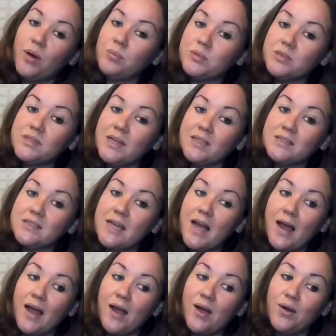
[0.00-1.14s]
represents
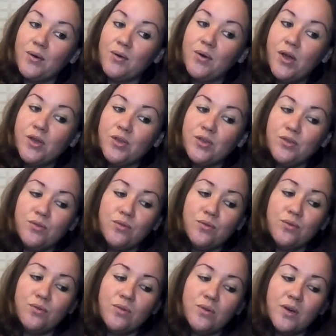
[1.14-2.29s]
how
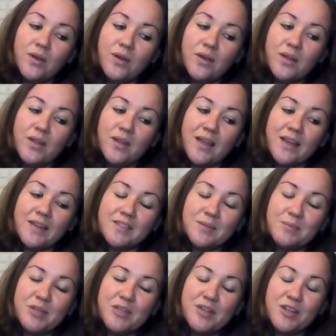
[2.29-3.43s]
you like
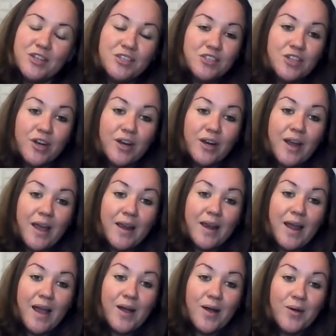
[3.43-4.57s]
to be nurtured and
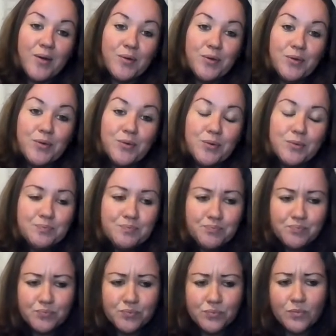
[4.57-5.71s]
how you
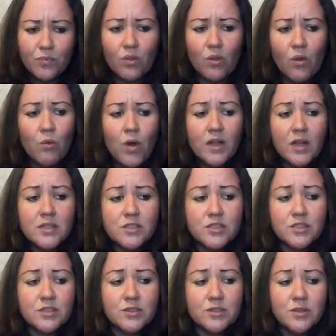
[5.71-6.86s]
want
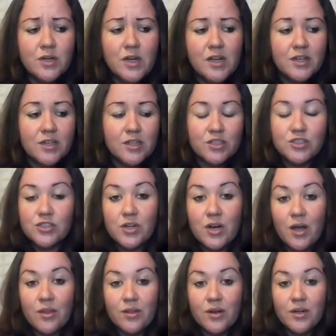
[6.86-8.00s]
to nurture
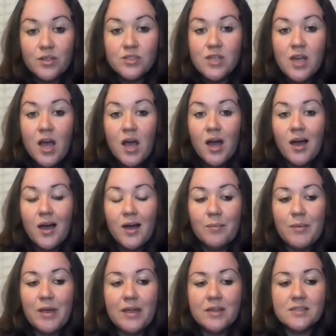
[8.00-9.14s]
others.
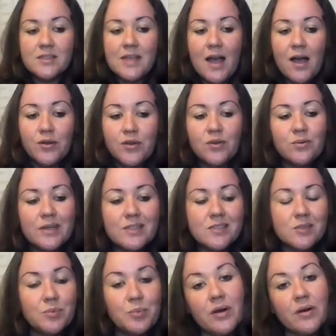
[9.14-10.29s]
It is how you
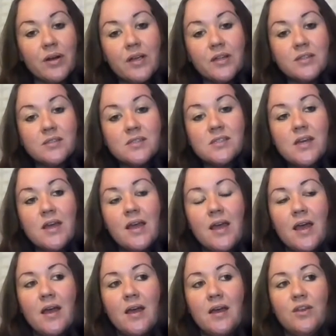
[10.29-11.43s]
experienced
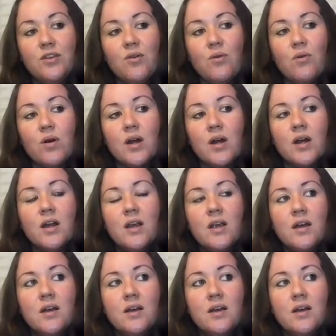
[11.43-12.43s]
your